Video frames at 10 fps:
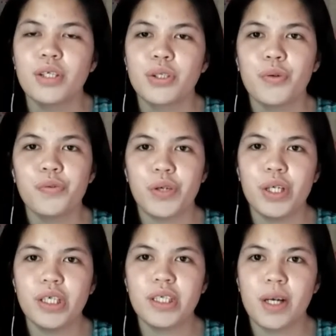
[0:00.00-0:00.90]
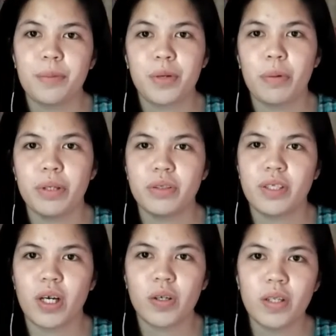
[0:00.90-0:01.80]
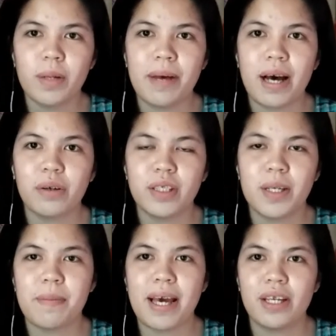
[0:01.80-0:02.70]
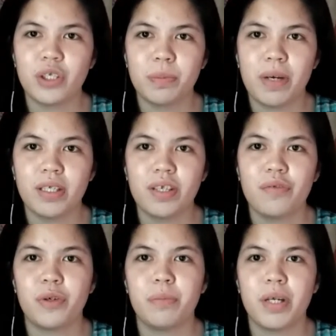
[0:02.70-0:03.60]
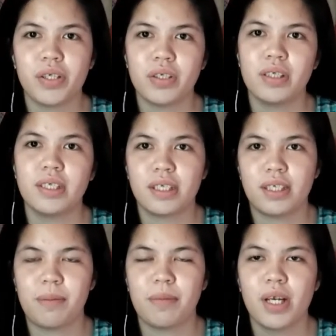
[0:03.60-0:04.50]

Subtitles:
So first, I'm going to talk all about the Management Information System.